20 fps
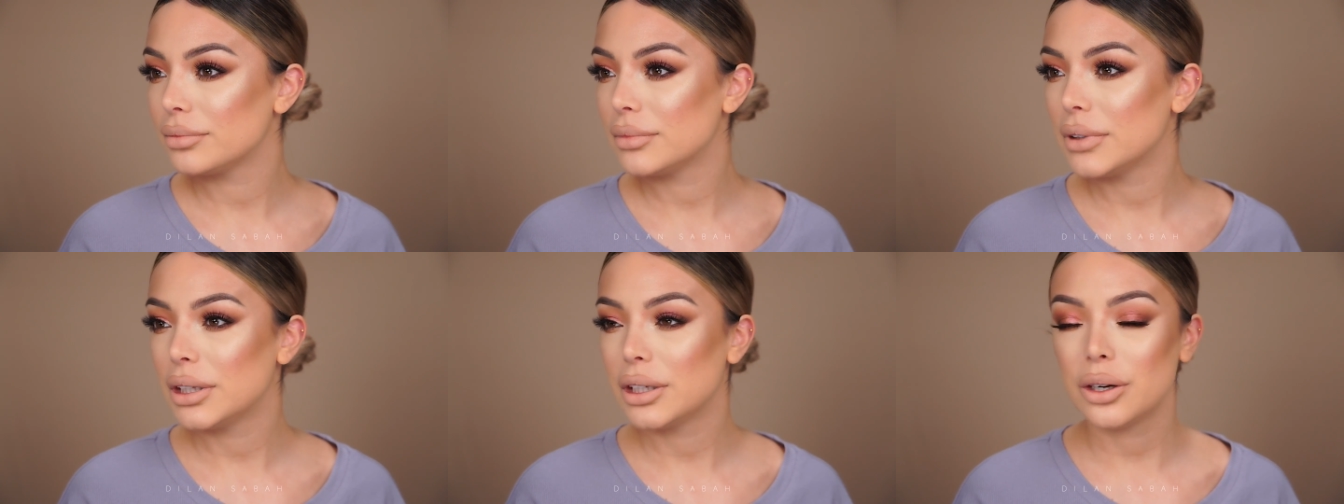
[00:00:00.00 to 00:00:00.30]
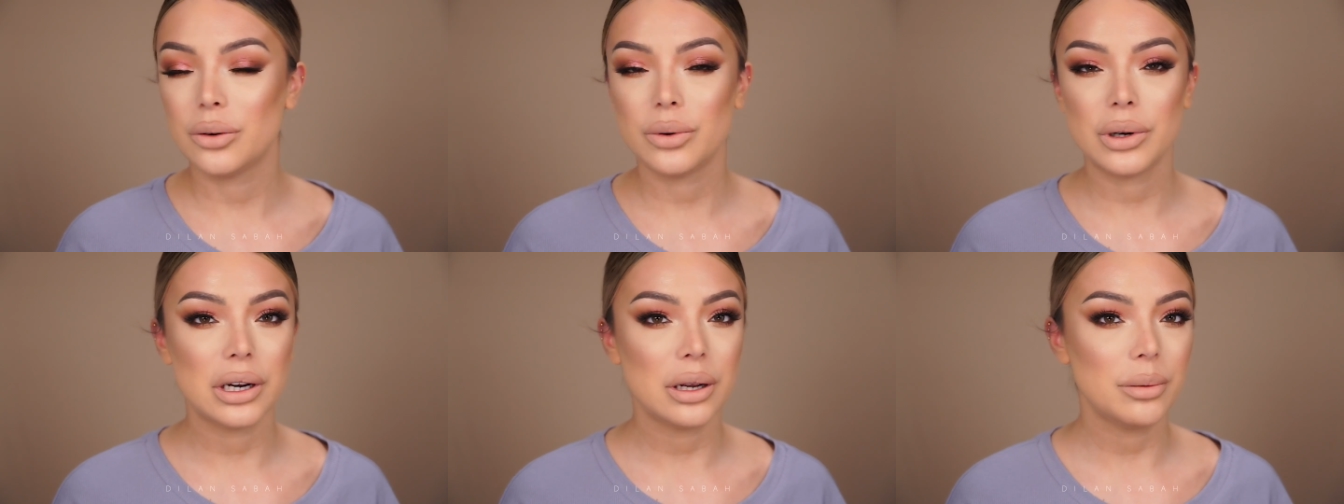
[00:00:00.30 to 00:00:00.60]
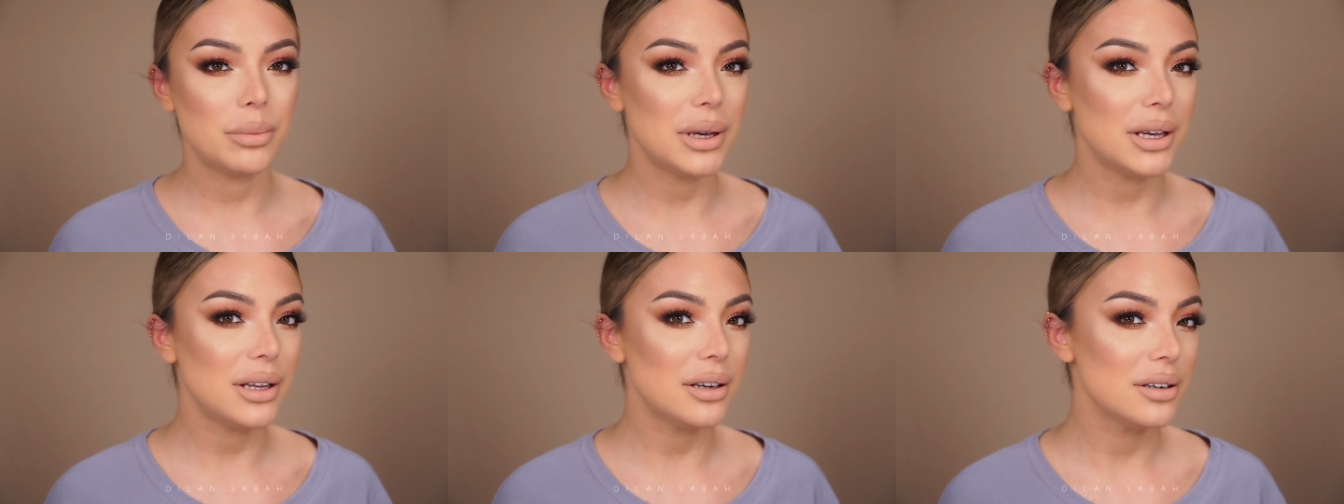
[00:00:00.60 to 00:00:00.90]
You know what I
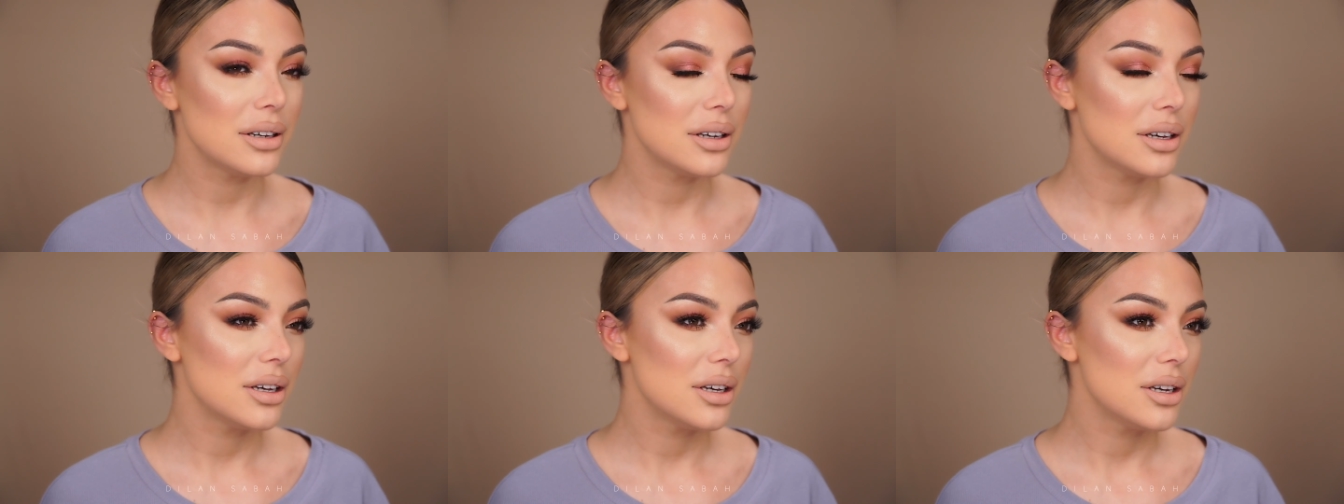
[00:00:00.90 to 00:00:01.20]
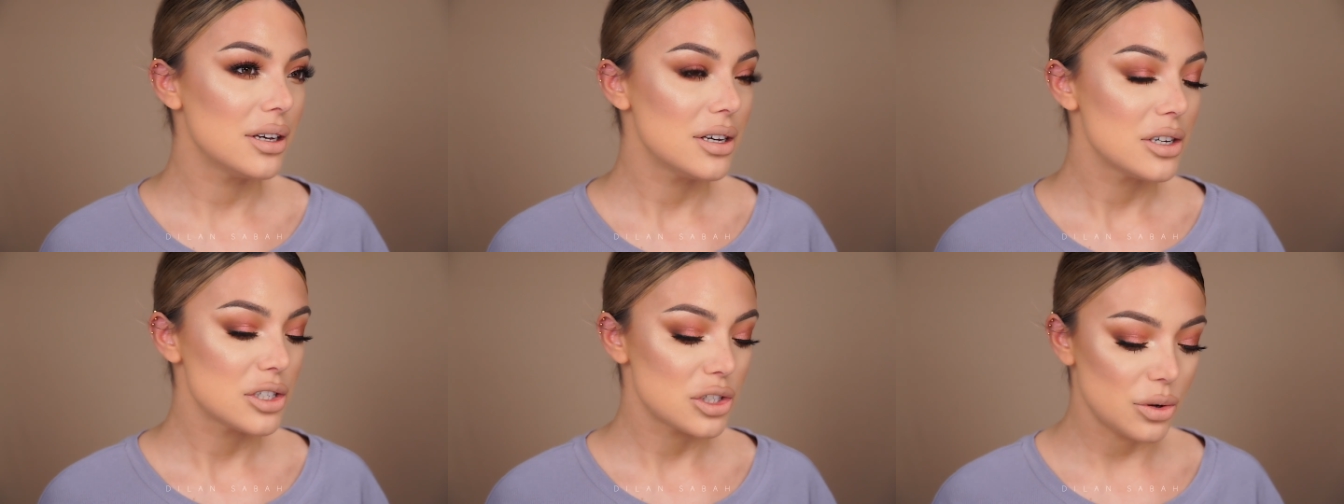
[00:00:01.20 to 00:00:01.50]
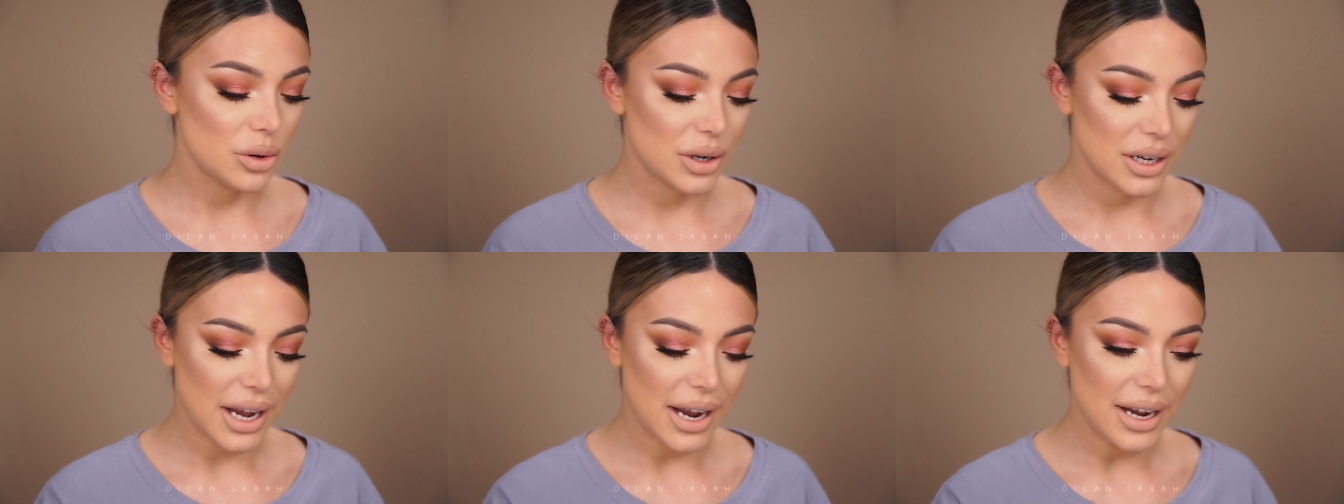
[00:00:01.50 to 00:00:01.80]
mean?
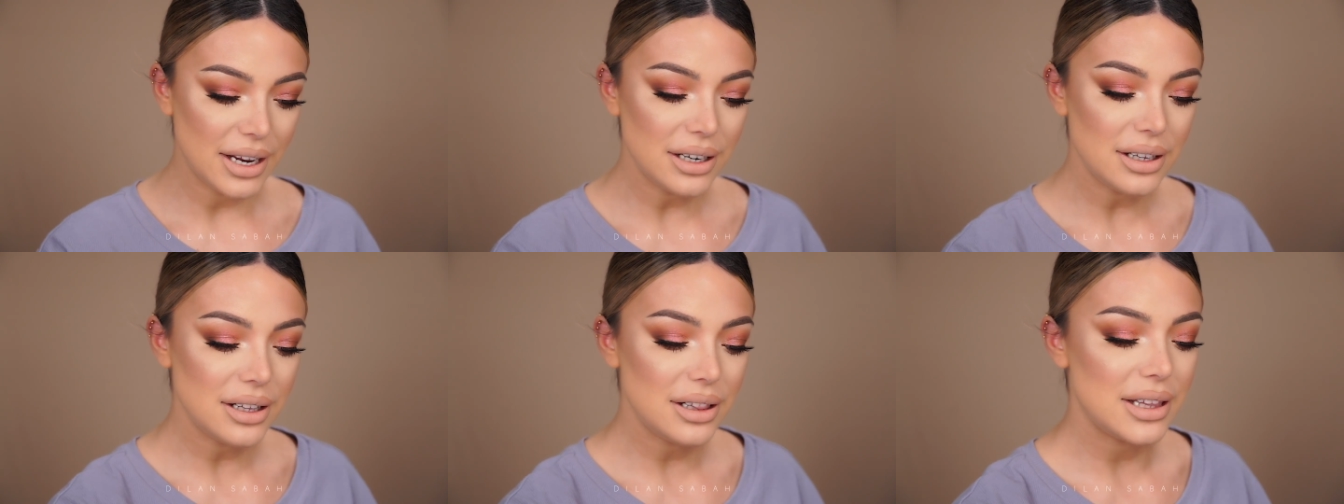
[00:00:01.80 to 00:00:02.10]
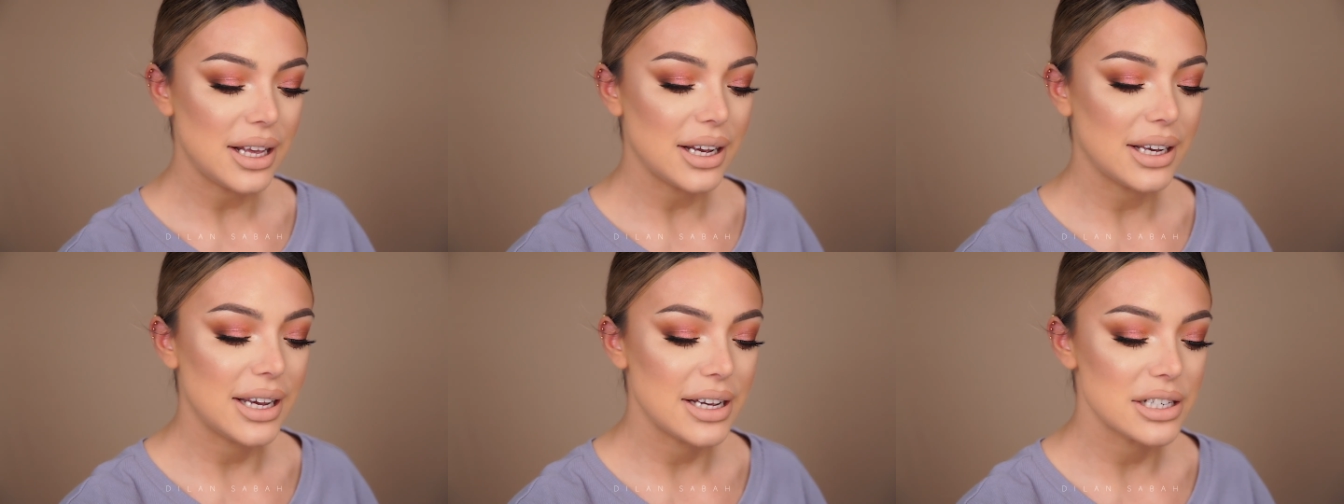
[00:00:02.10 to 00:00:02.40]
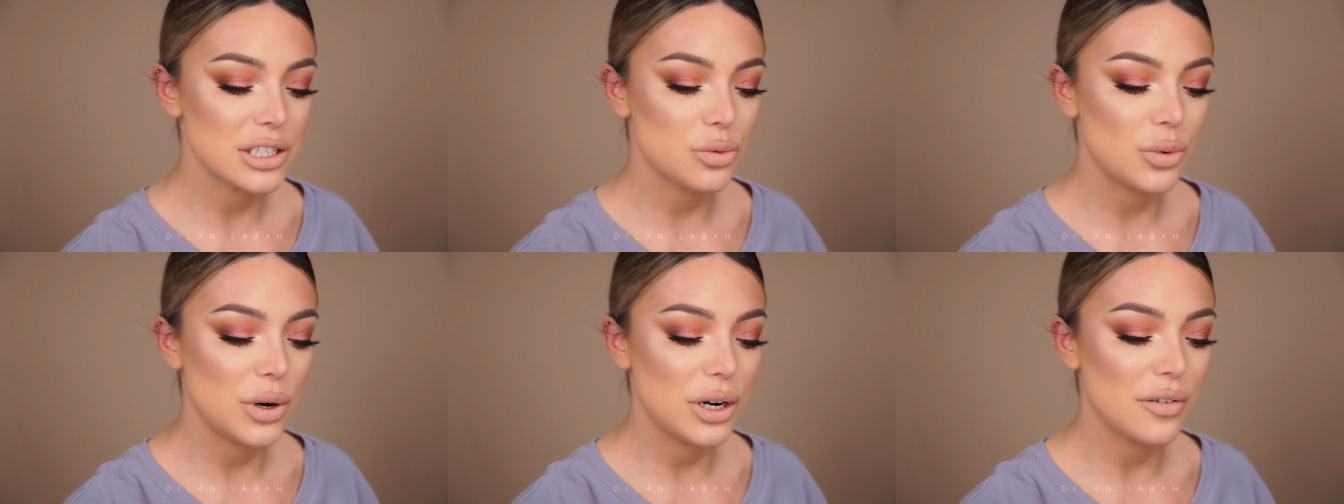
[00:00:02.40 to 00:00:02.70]
So kind of like
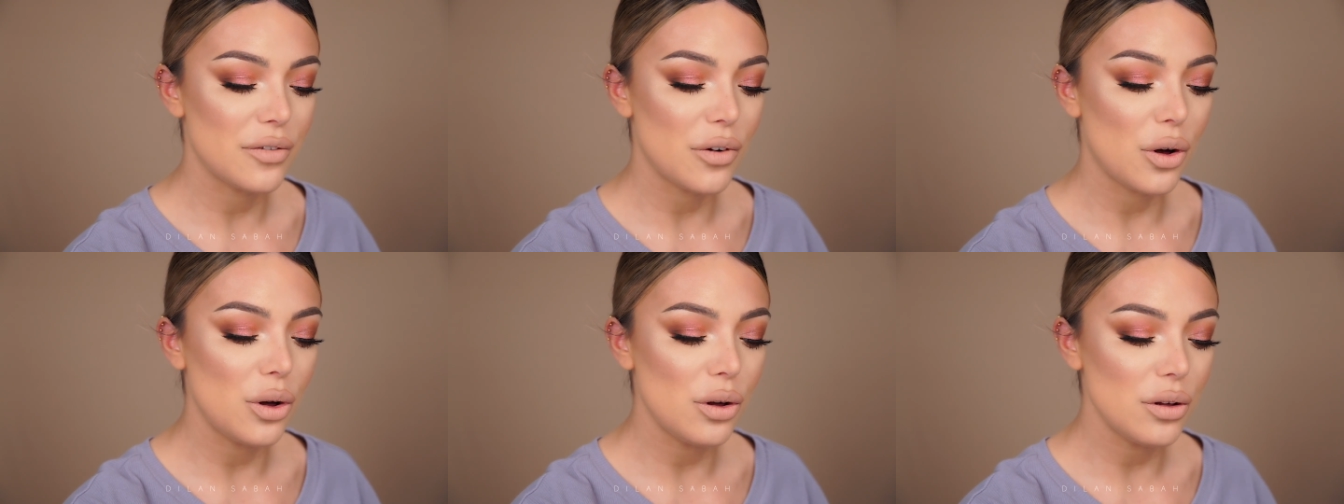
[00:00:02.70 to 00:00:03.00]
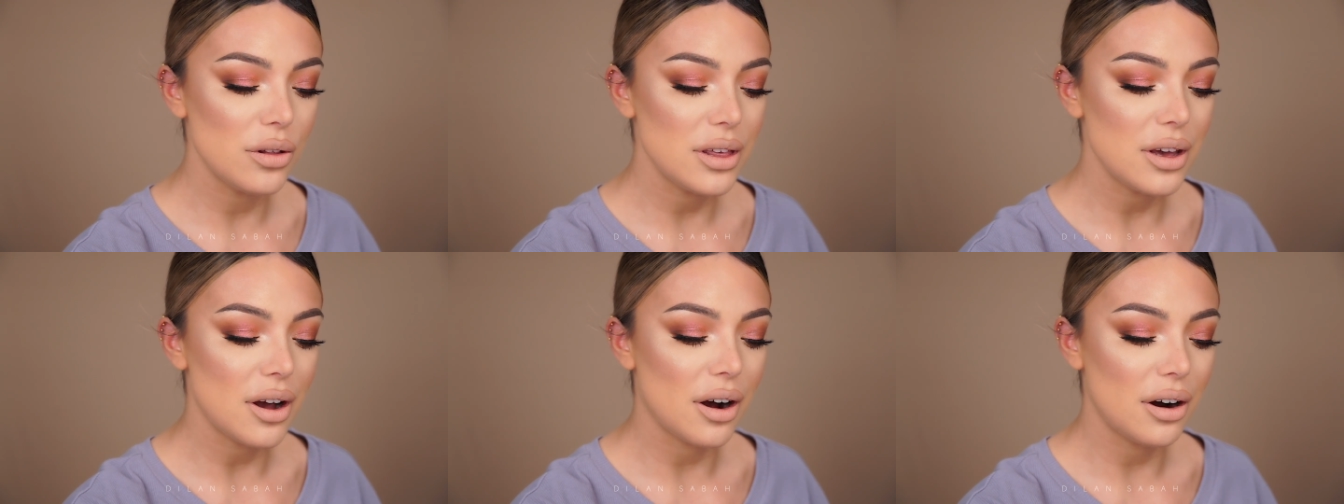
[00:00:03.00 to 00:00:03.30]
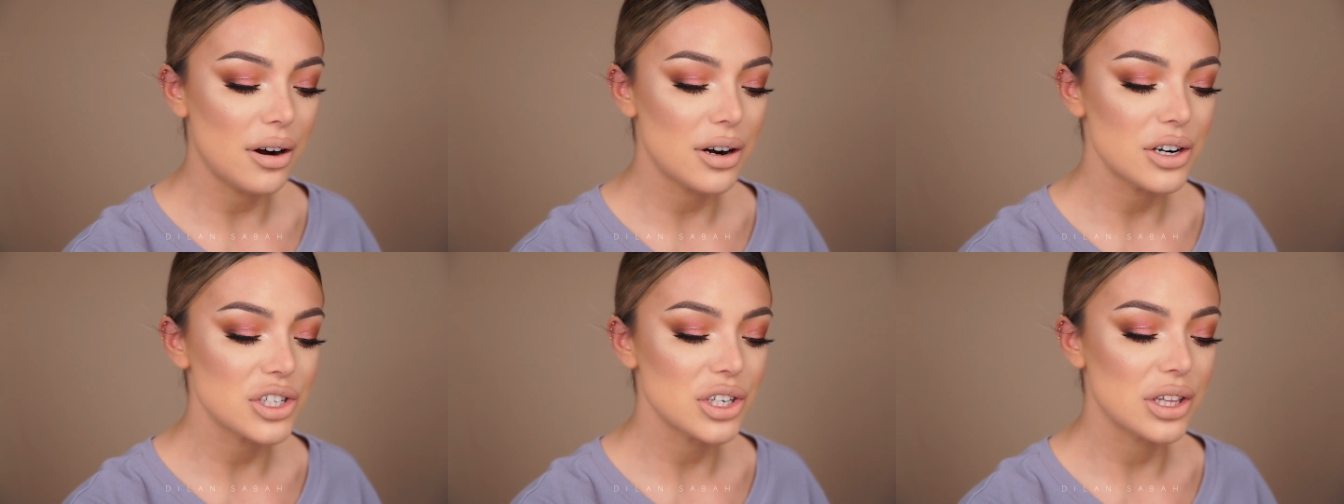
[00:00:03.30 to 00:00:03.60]
gets rid of all the
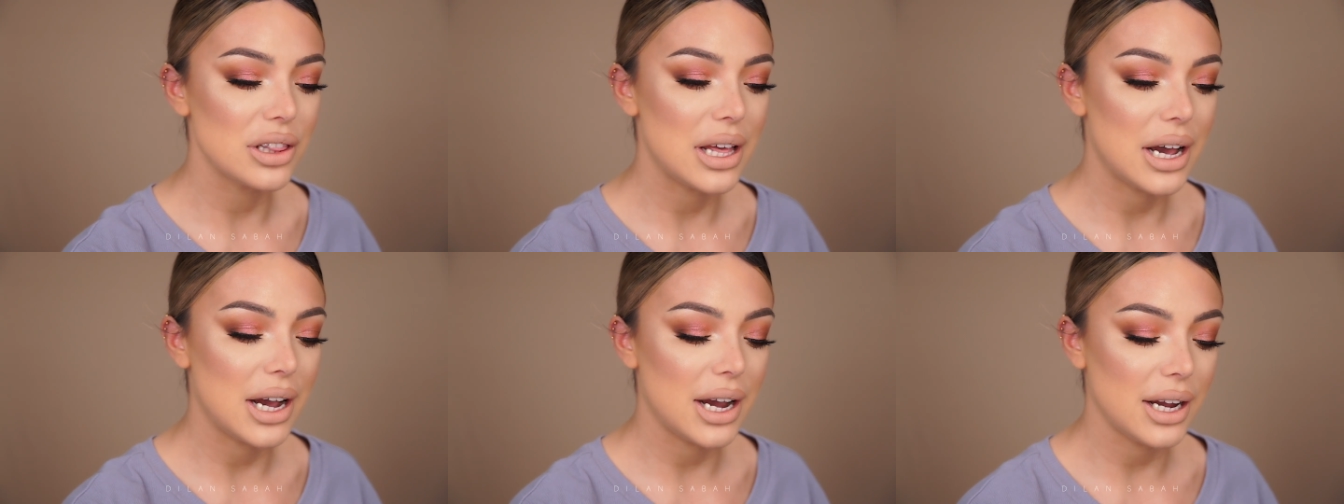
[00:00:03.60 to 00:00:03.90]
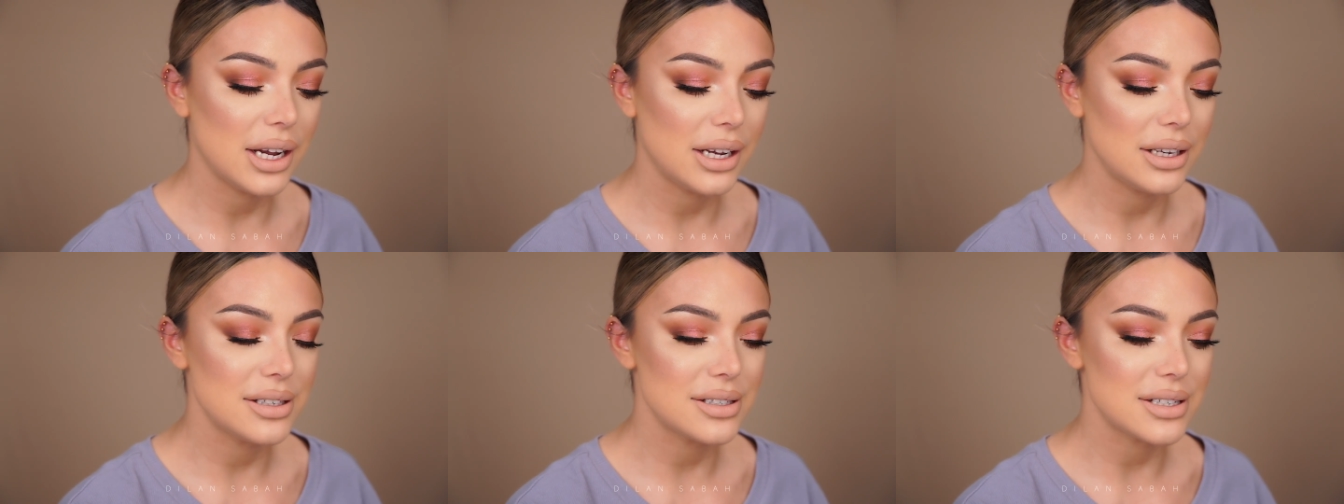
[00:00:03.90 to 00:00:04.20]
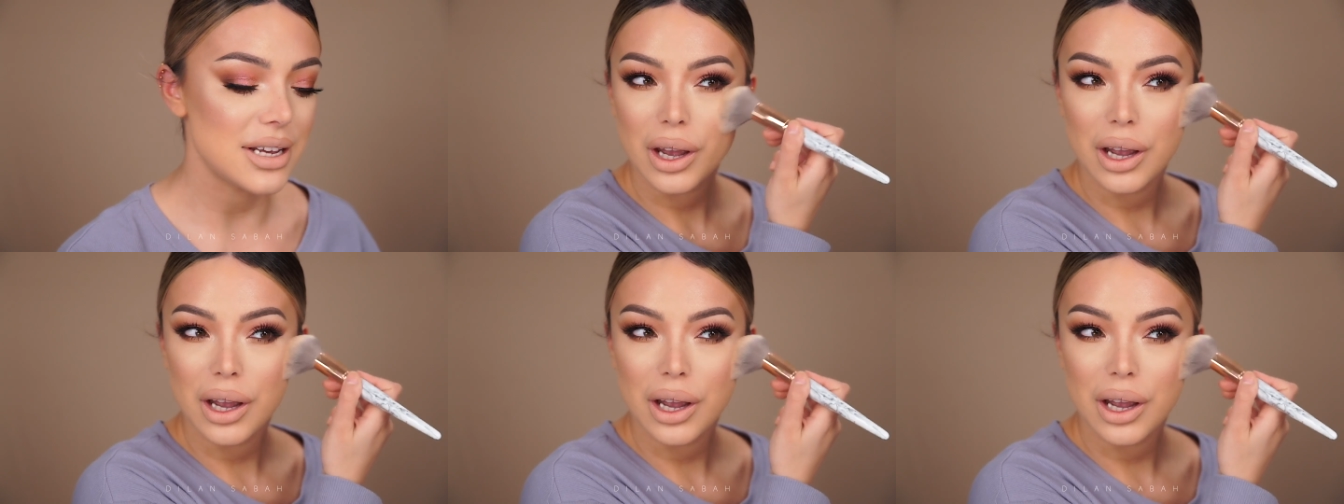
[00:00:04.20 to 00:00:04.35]
harsh lines,